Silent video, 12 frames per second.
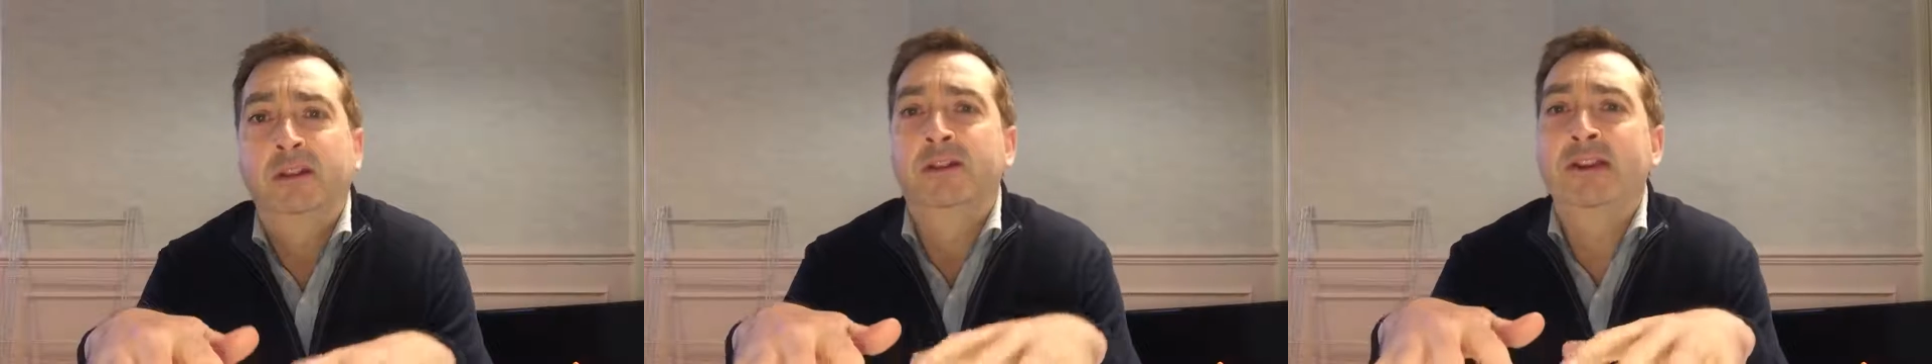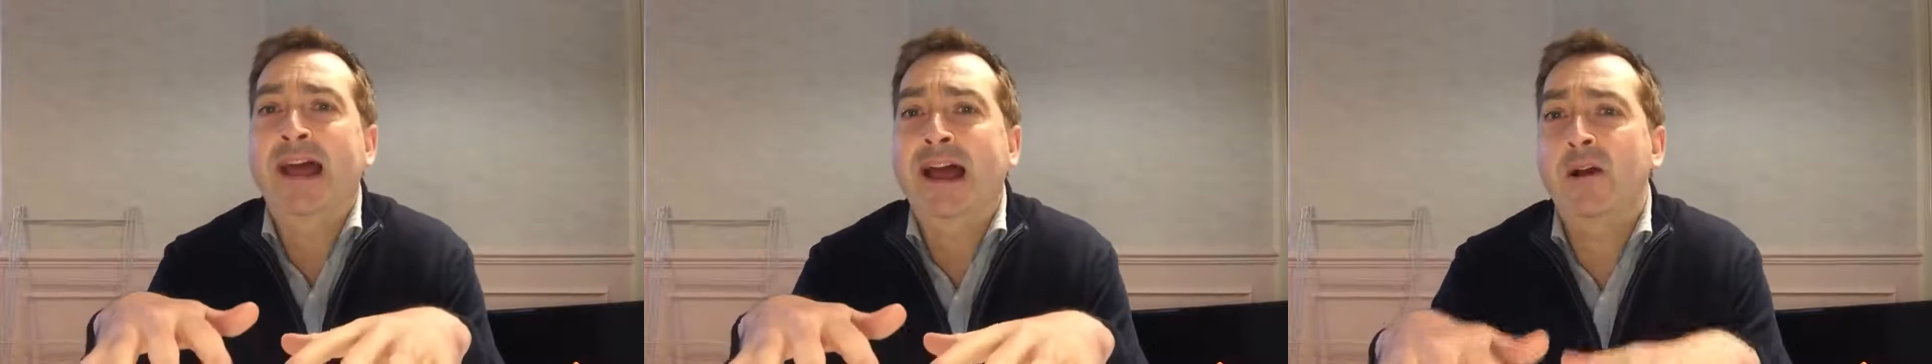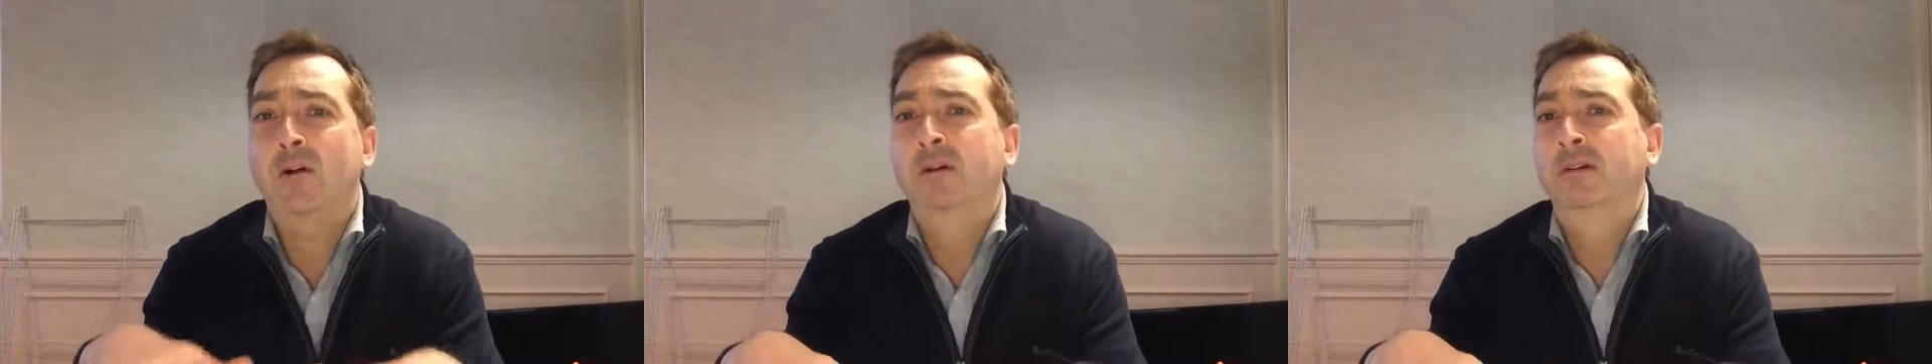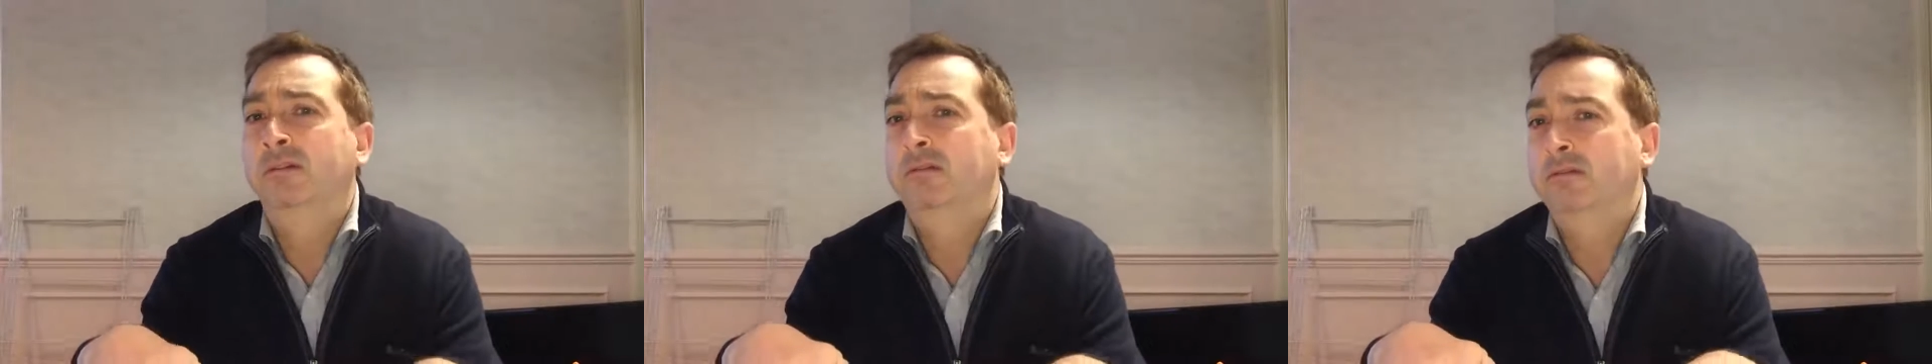you're
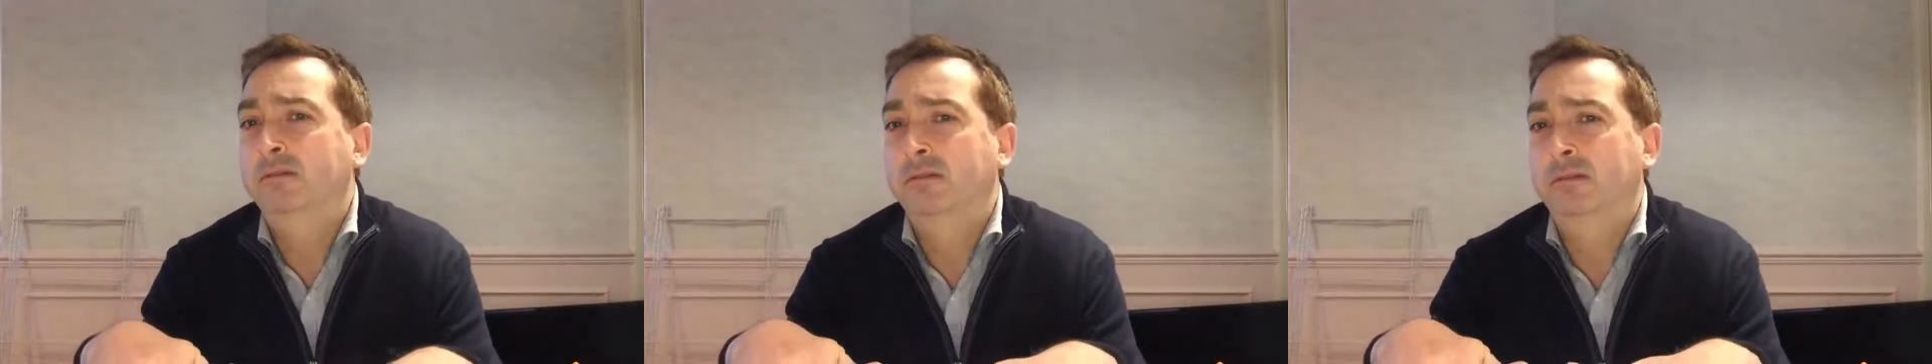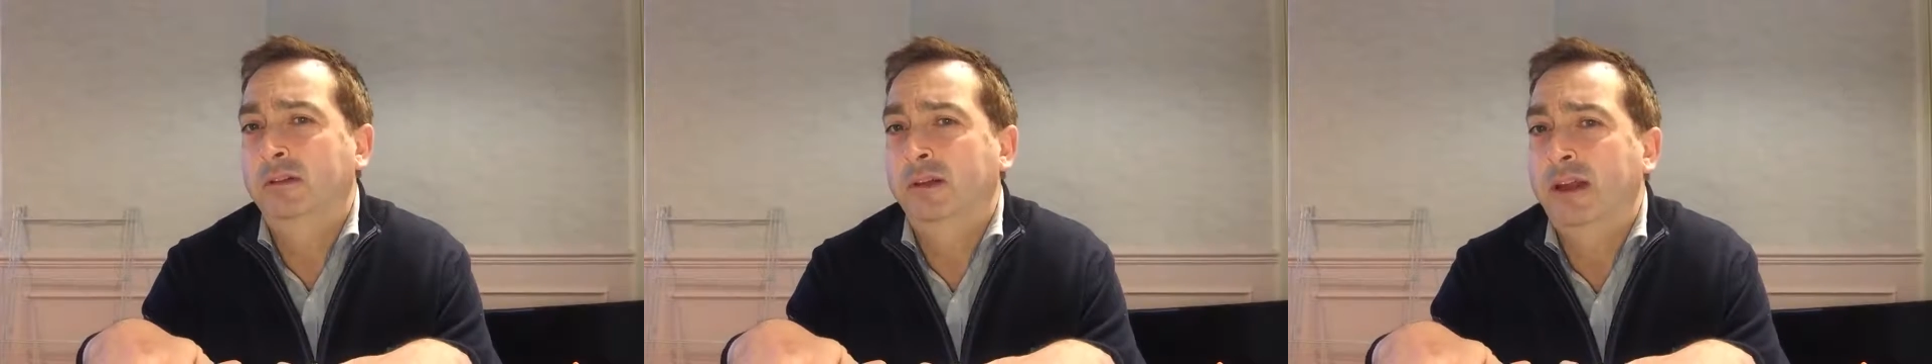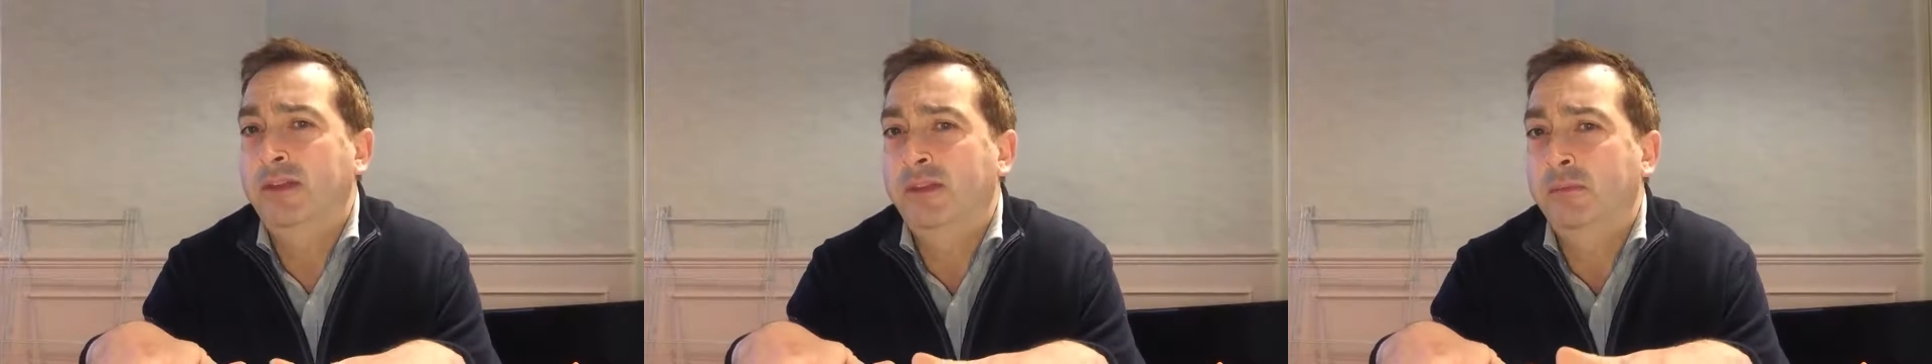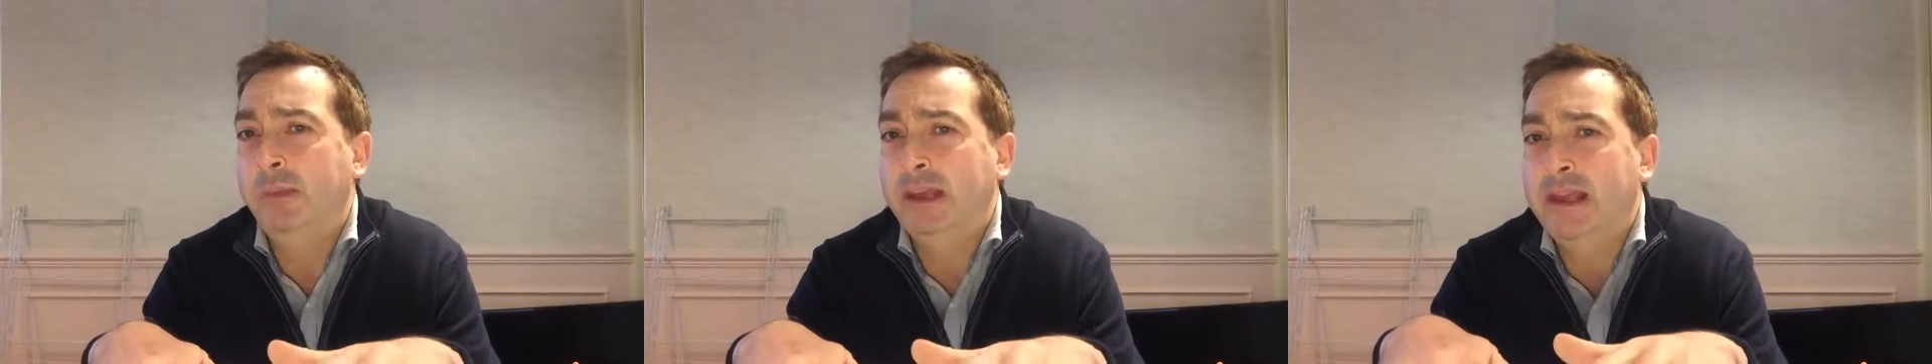now in
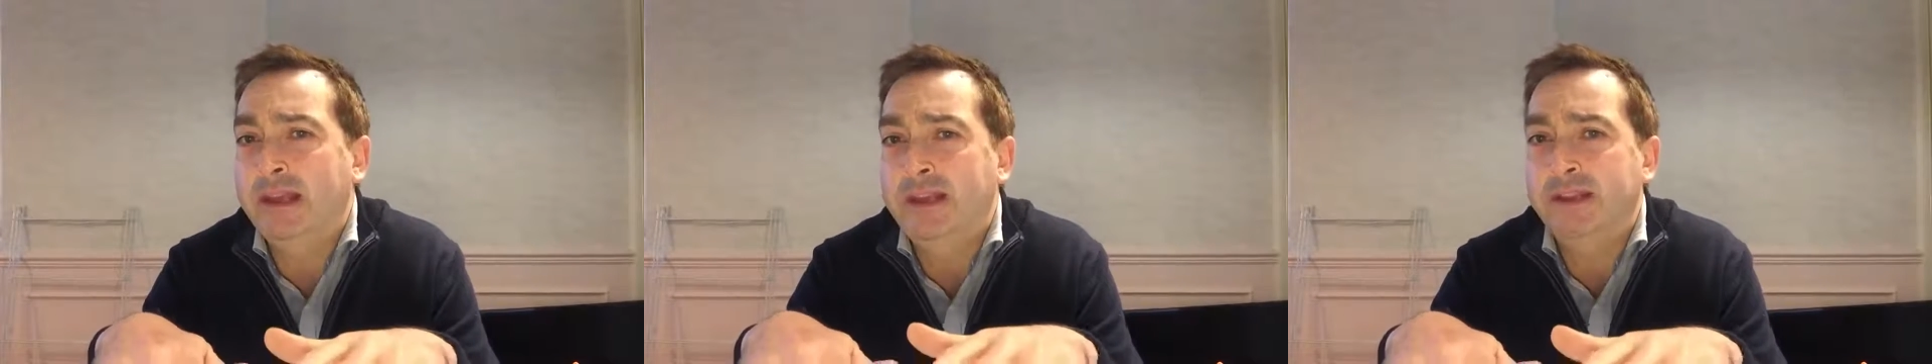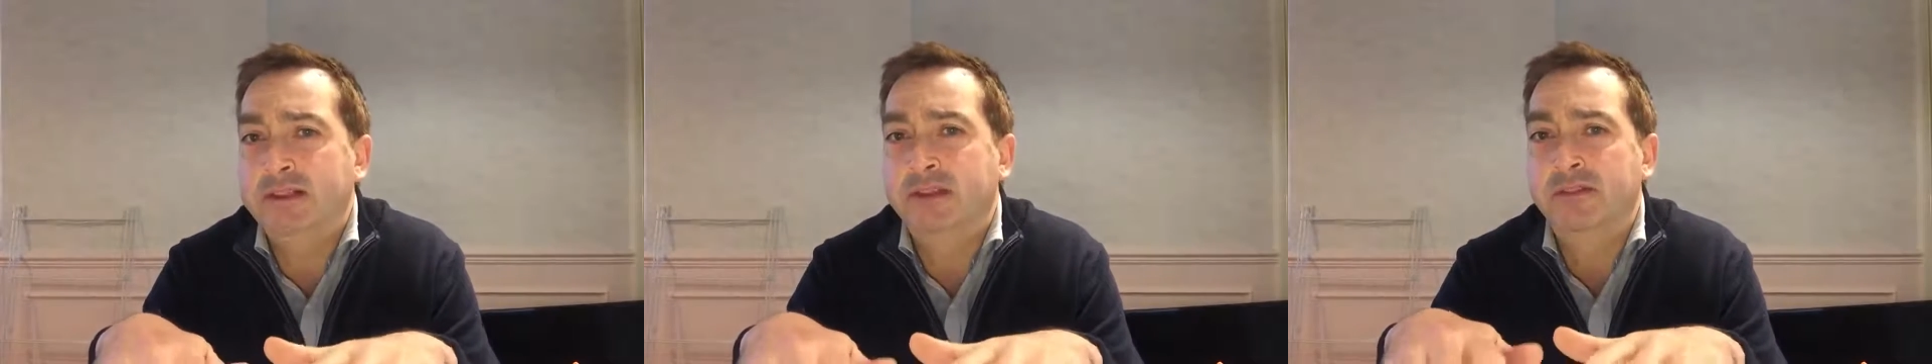the beginnings